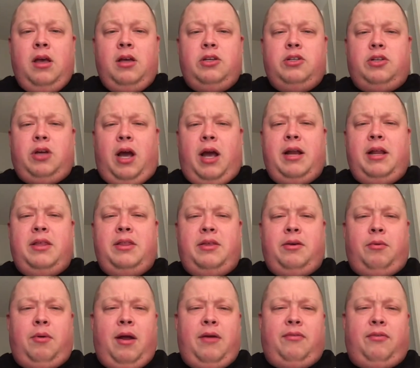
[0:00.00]
China and the
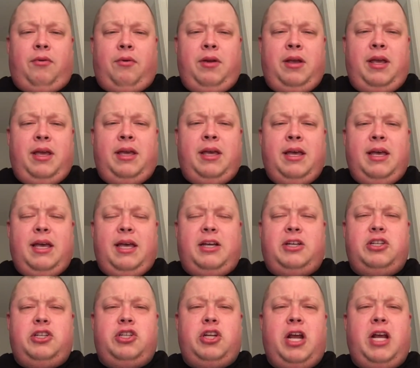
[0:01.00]
referee
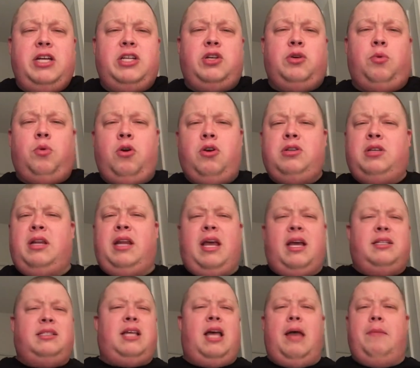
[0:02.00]
exchanging words on the
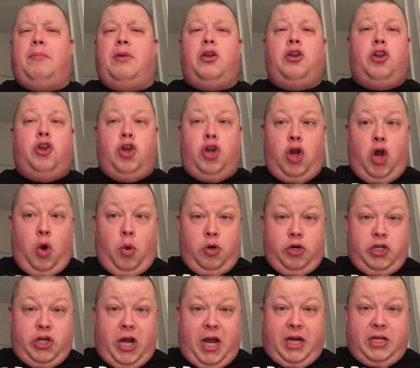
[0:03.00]
outside, but no
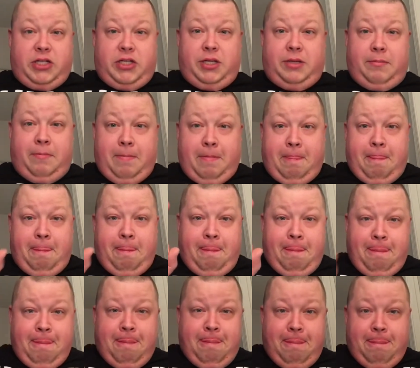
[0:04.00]
ejection.
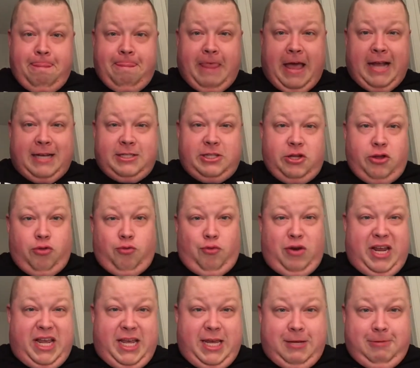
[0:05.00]
That's
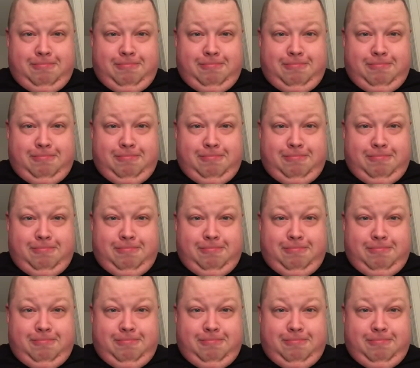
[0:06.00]
3.